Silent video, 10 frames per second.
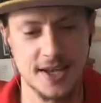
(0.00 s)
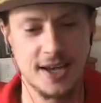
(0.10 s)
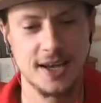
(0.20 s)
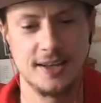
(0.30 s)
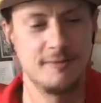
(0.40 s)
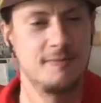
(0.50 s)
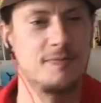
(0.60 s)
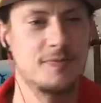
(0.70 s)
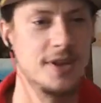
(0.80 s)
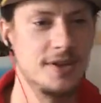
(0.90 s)

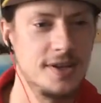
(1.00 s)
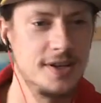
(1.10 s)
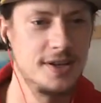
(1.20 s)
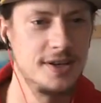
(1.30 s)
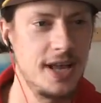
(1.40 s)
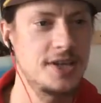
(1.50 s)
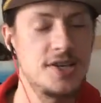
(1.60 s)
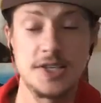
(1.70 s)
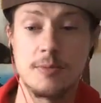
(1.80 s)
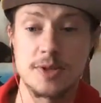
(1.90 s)
not
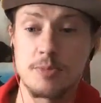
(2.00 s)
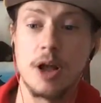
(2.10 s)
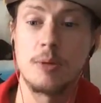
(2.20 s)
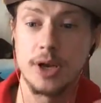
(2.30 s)
just shameless plug,